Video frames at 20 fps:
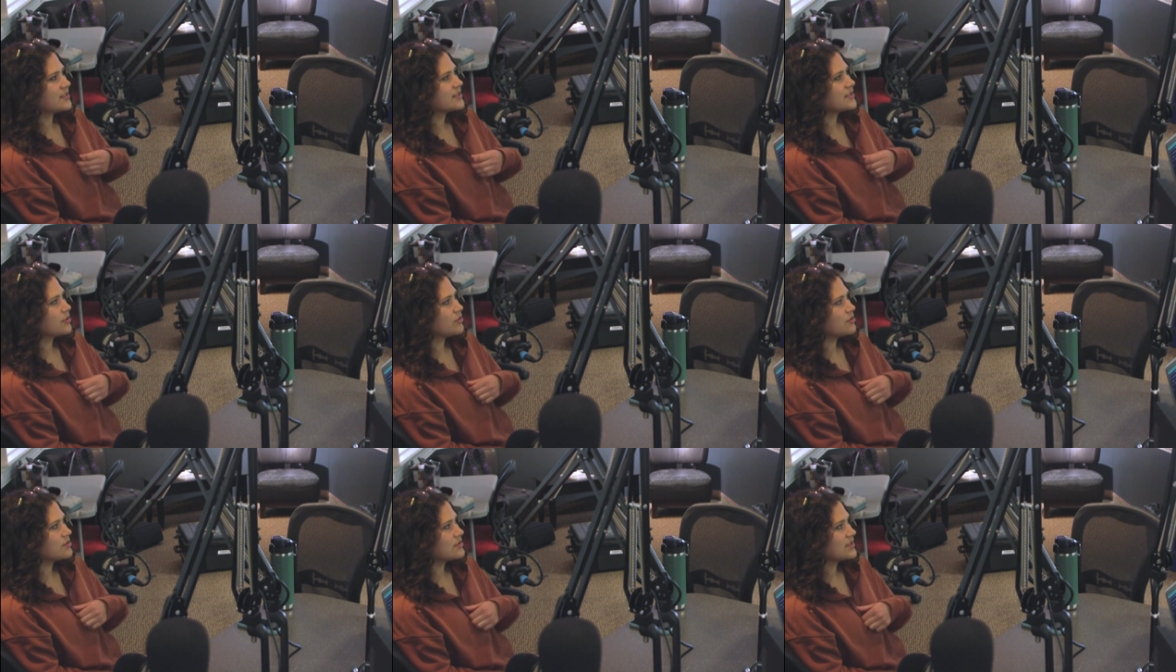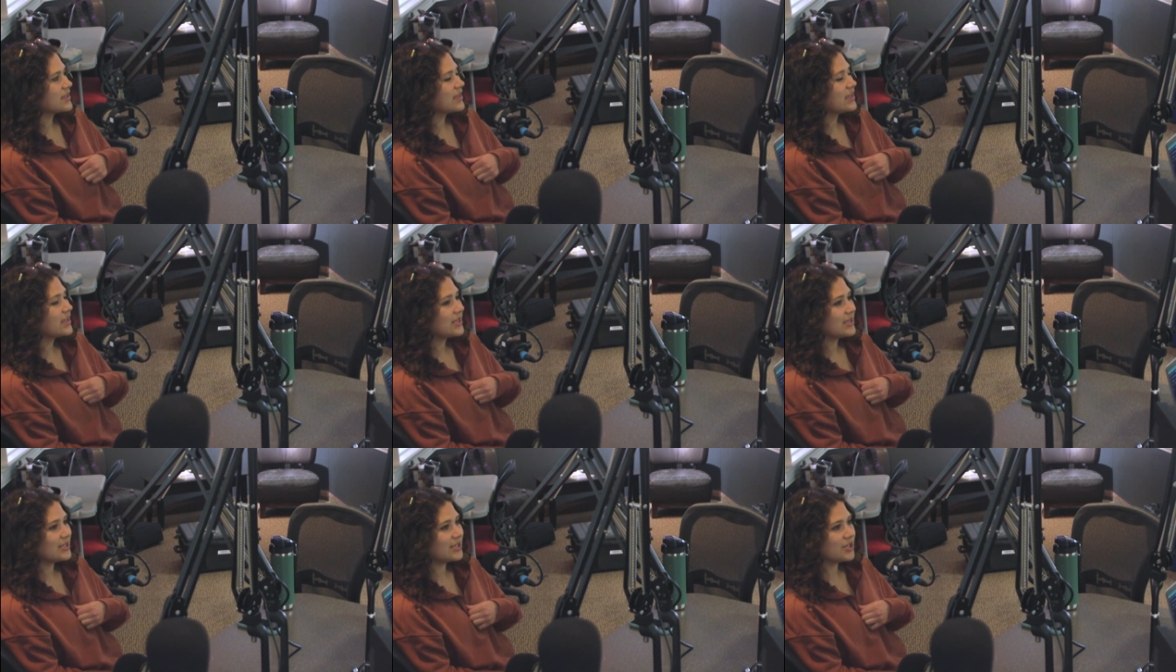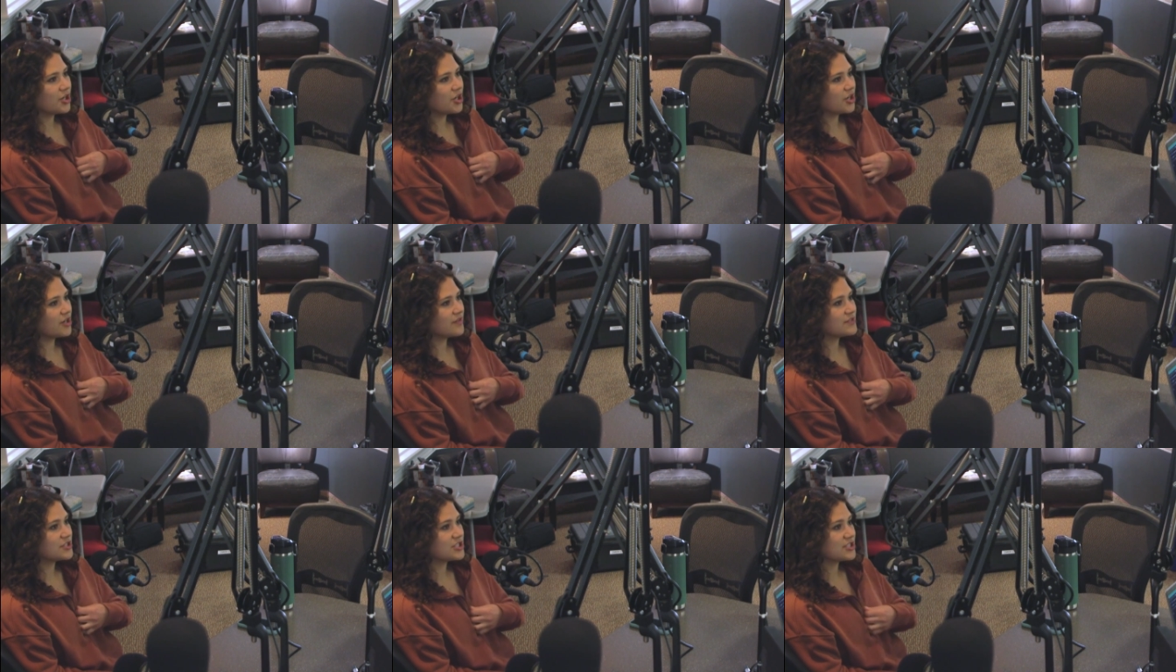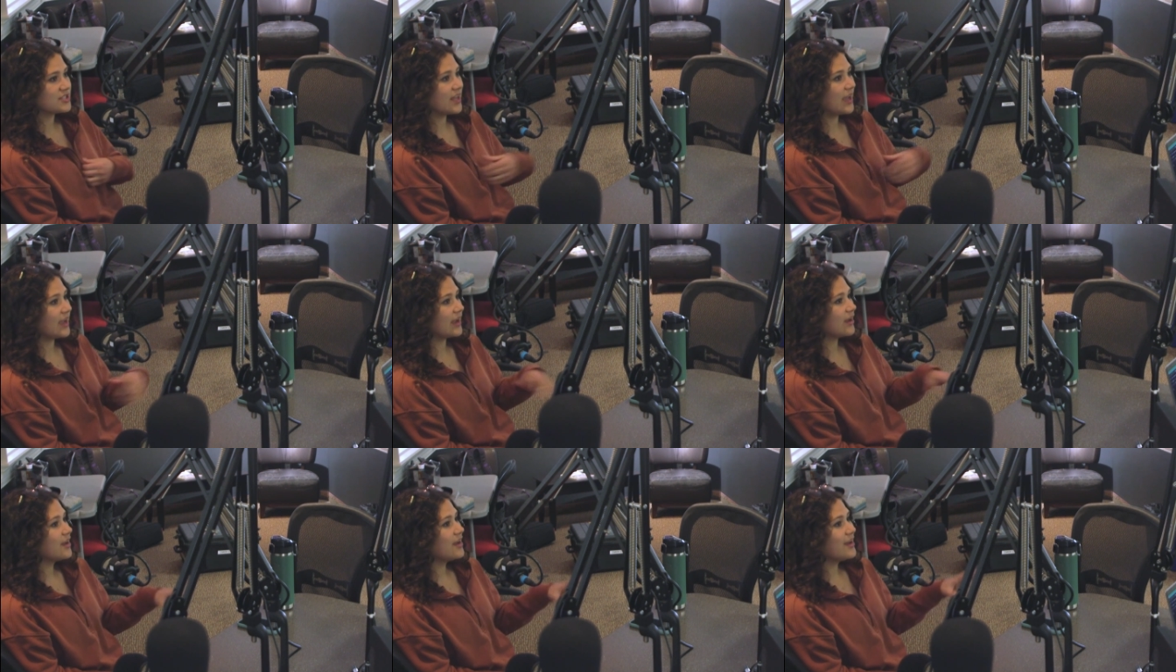So it was like a year of just
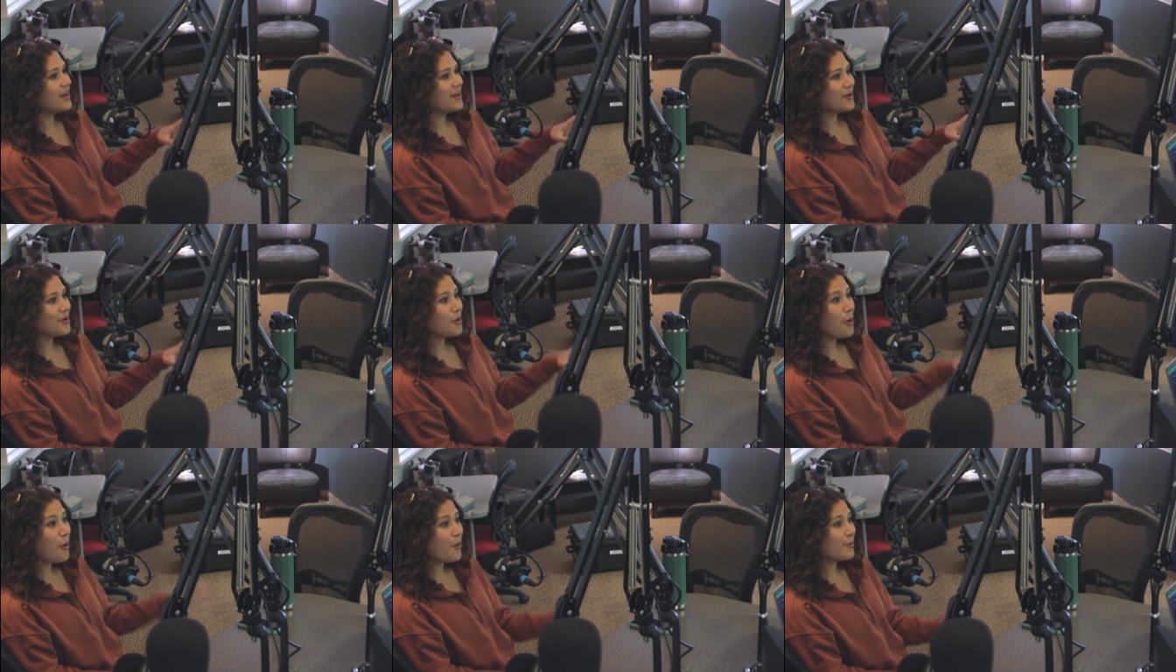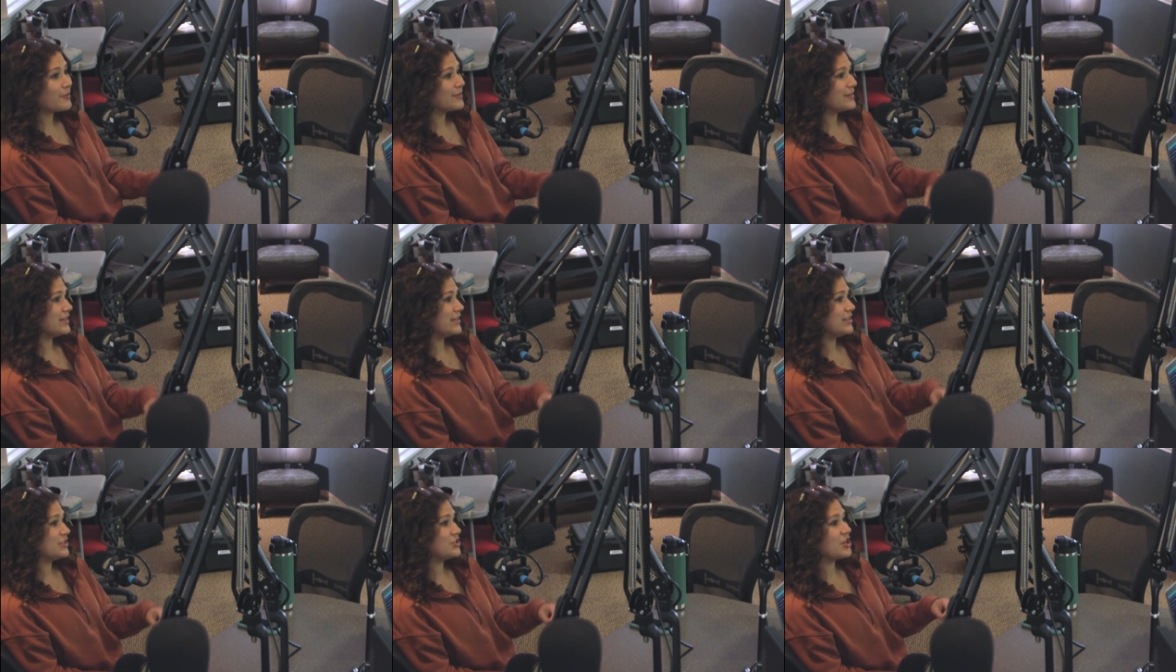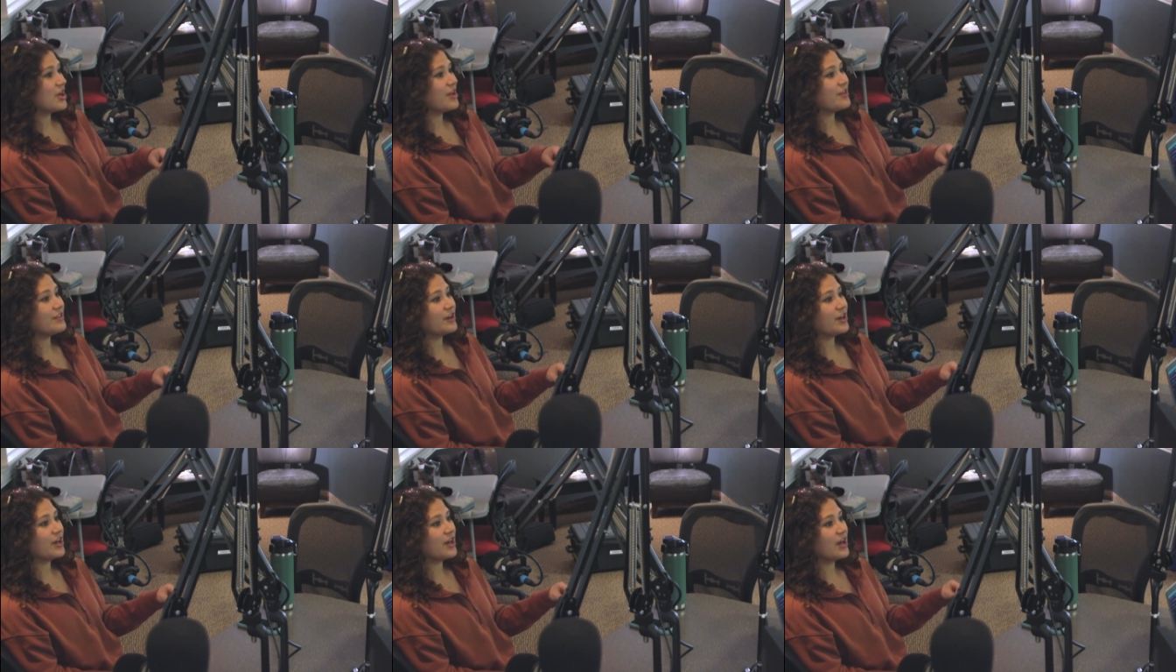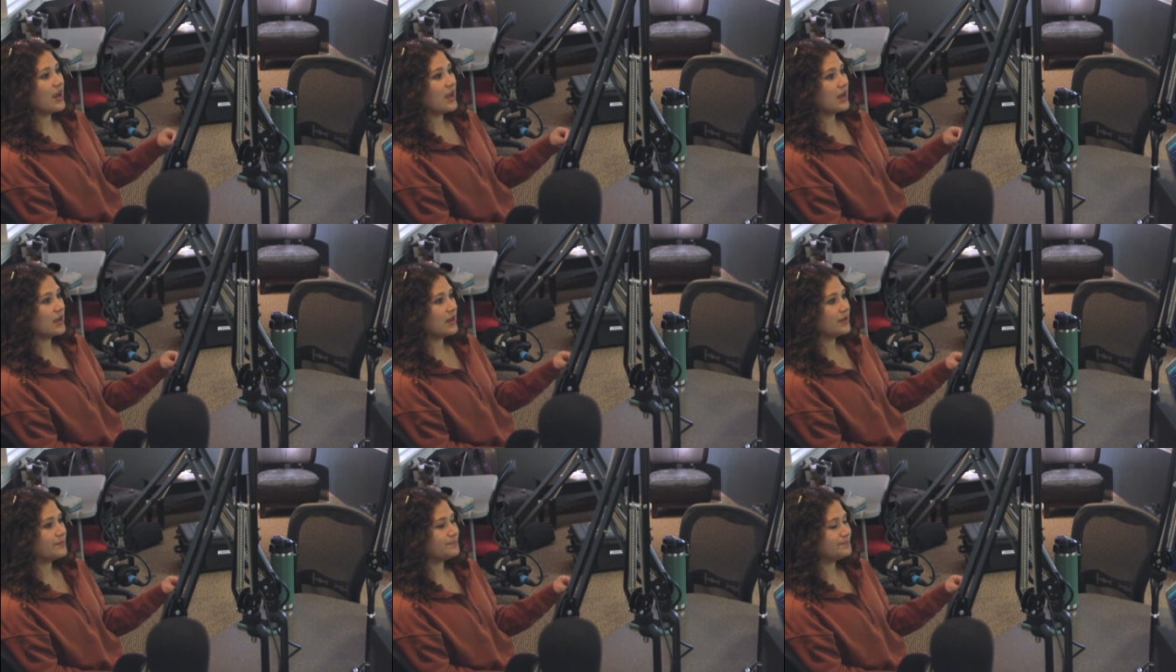like calling each other
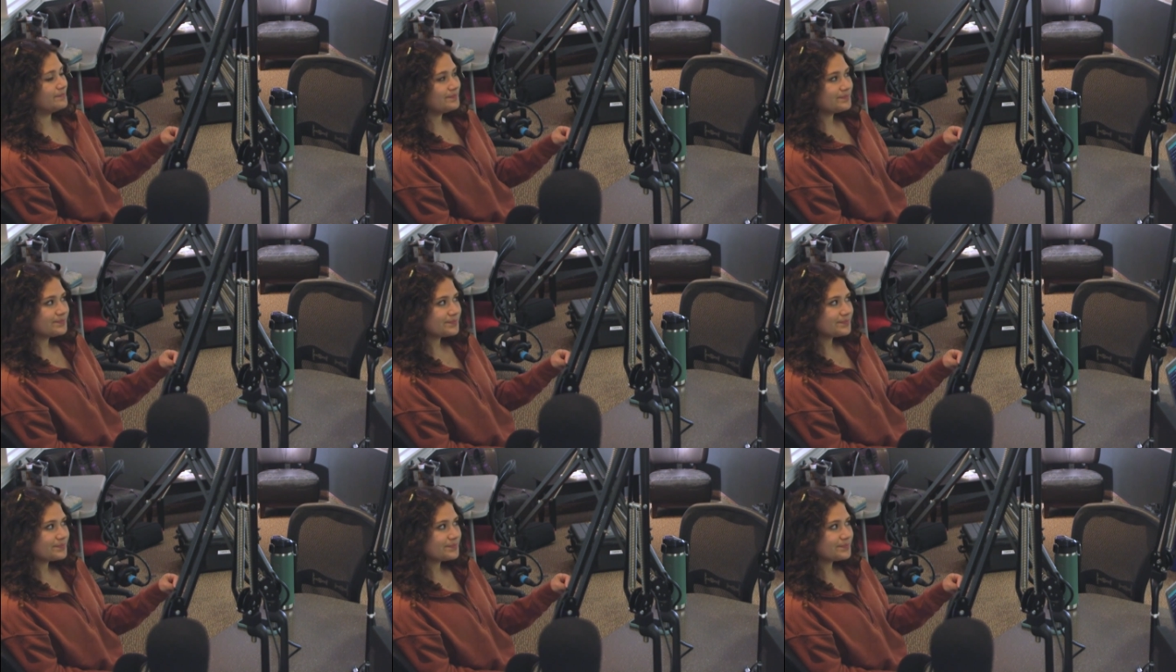and